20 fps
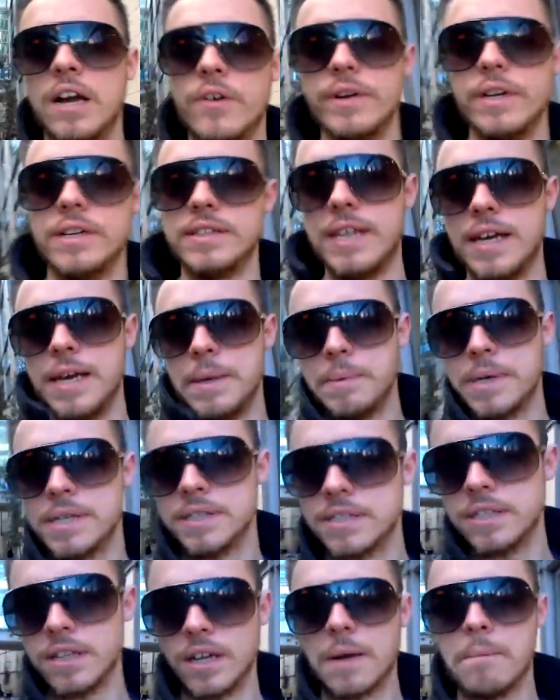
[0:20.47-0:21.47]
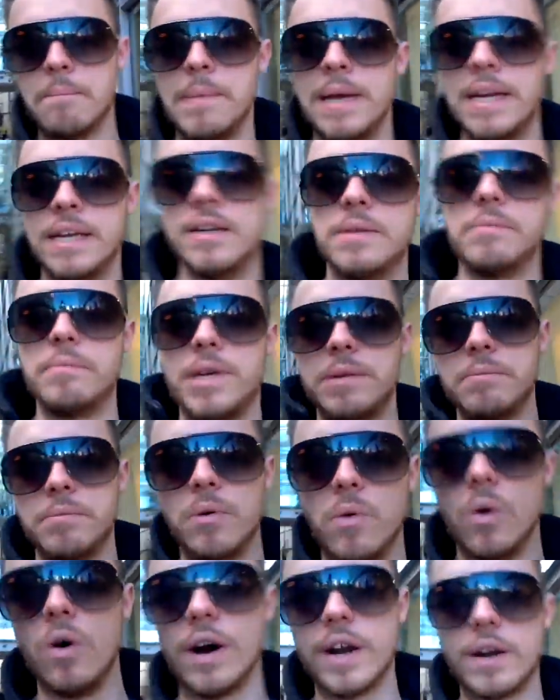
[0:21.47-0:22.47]
angry today because there's like a million
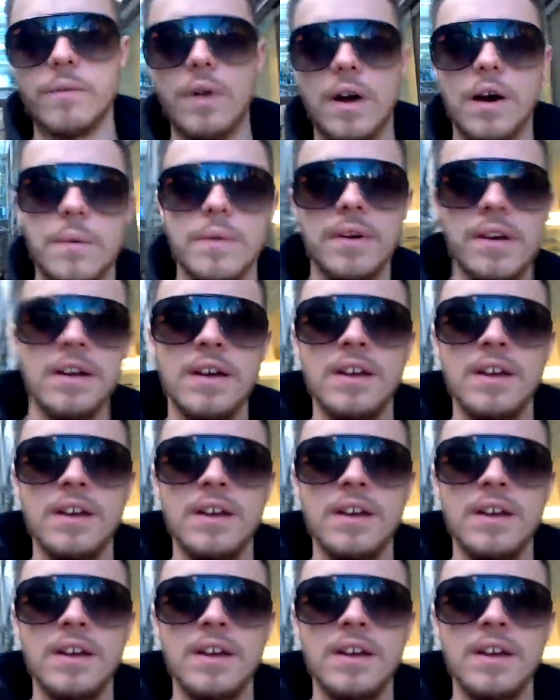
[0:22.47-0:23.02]
people walking around.